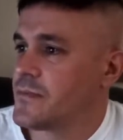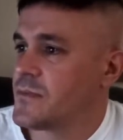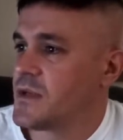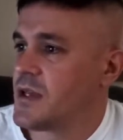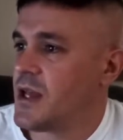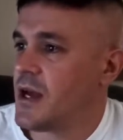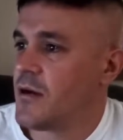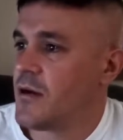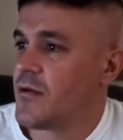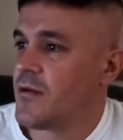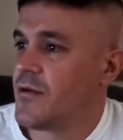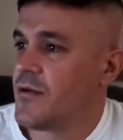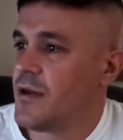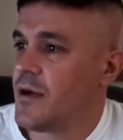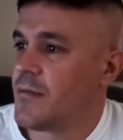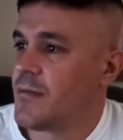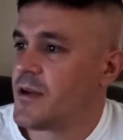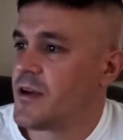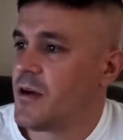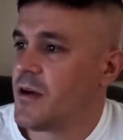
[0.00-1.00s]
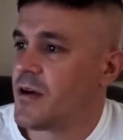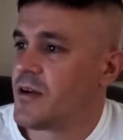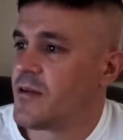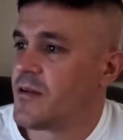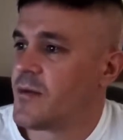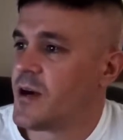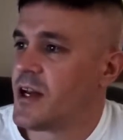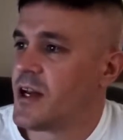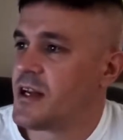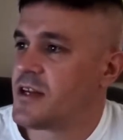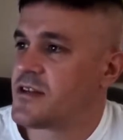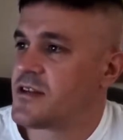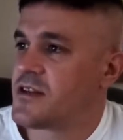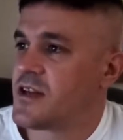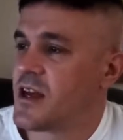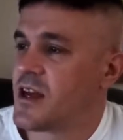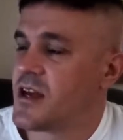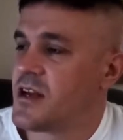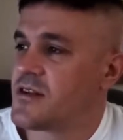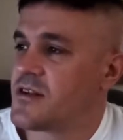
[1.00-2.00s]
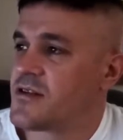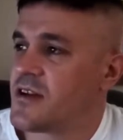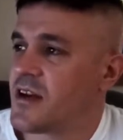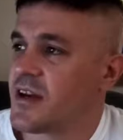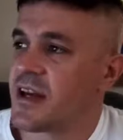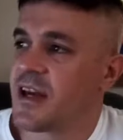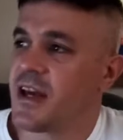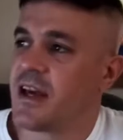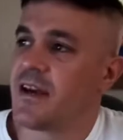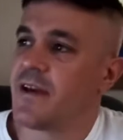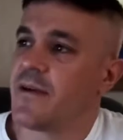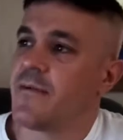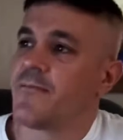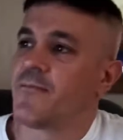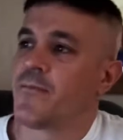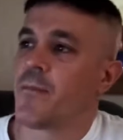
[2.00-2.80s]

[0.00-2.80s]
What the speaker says: Now, number 9 on my list is a Ghee.